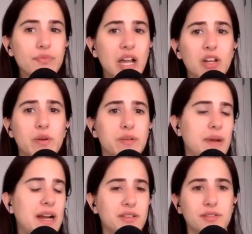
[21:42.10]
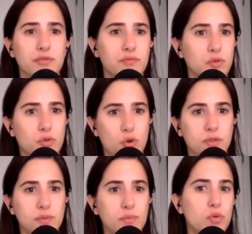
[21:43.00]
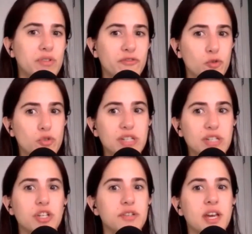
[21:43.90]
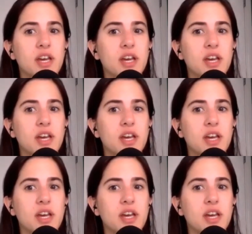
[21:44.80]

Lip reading: going back to sort of cross-border fraud issues,